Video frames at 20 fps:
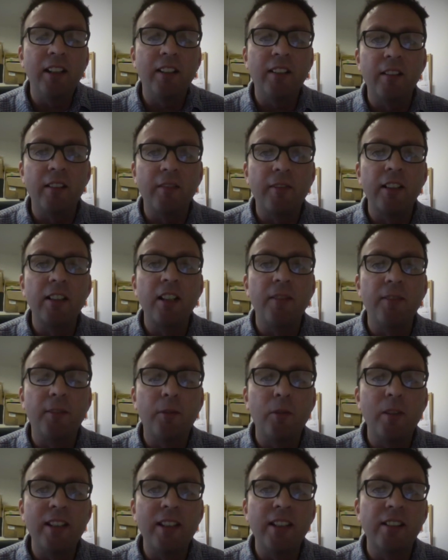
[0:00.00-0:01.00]
the, the love of
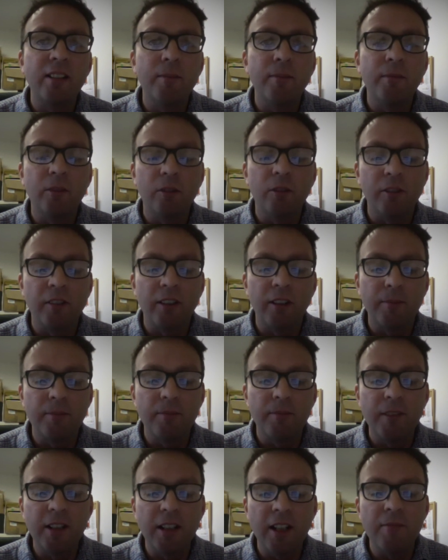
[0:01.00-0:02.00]
wisdom or the
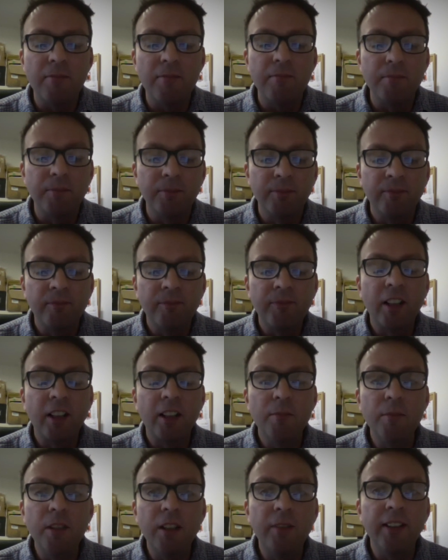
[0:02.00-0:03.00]
you know
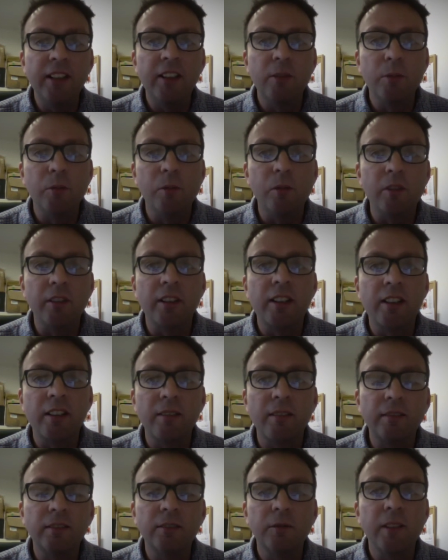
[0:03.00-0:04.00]
the moving towards
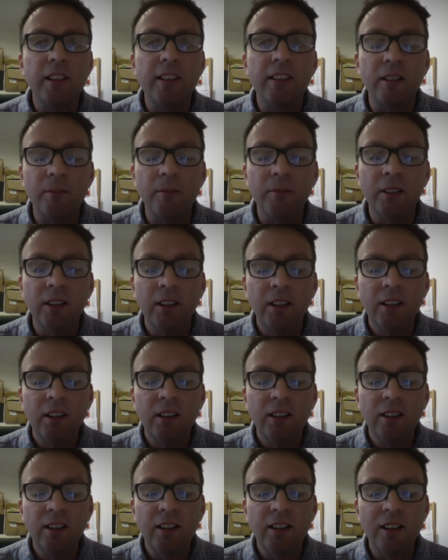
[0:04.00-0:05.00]
wisdom
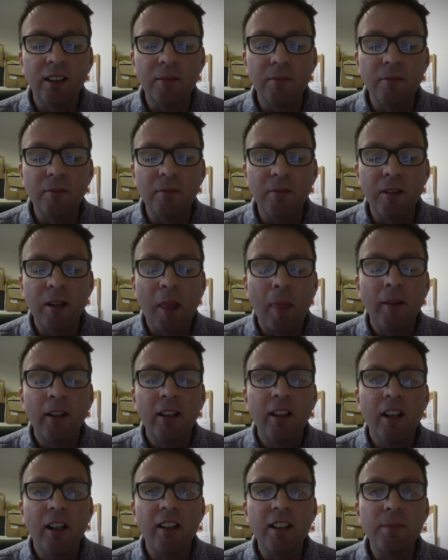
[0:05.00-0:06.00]
yeah. Um,
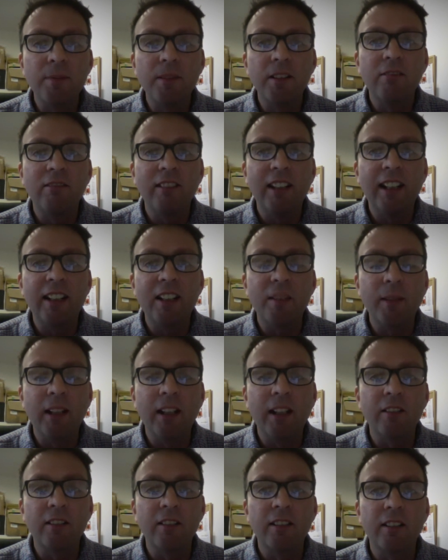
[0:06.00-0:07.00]
husbandry is
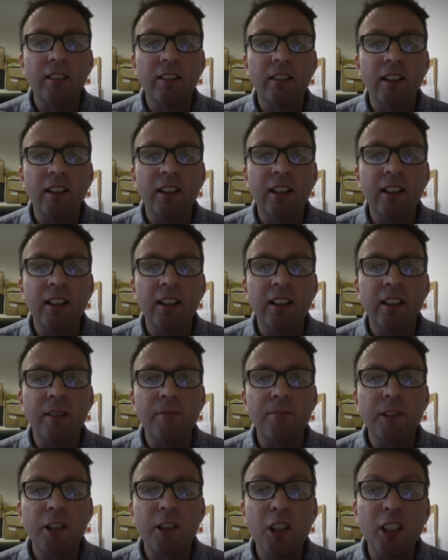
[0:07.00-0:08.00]
about uh,
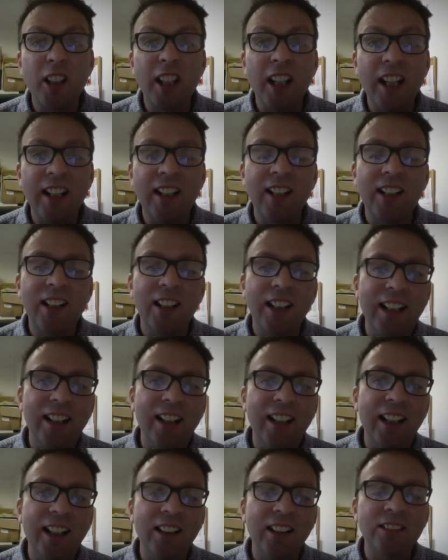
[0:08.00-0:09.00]
cooking,
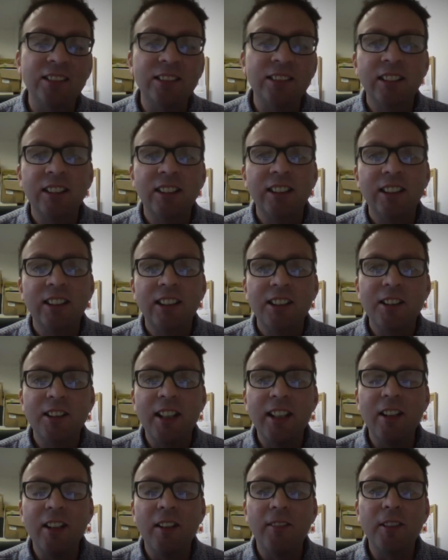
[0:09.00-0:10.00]
cleaning,
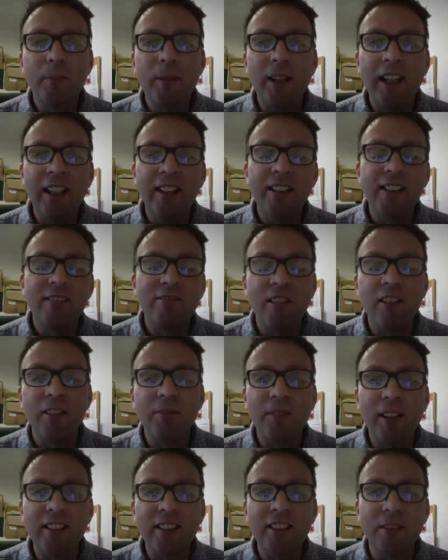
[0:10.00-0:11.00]
looking after pigs, growing
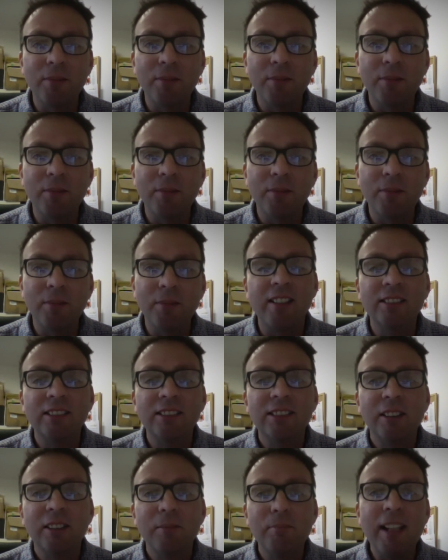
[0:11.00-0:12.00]
vegetables,
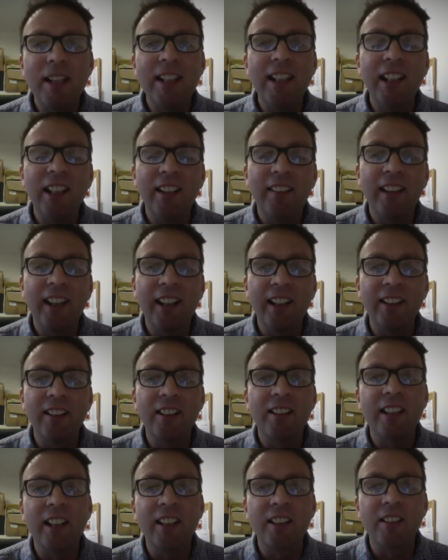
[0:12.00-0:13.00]
making
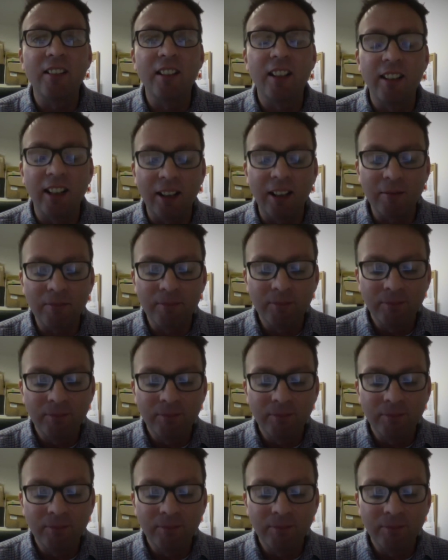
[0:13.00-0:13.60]
things, that sort of thing.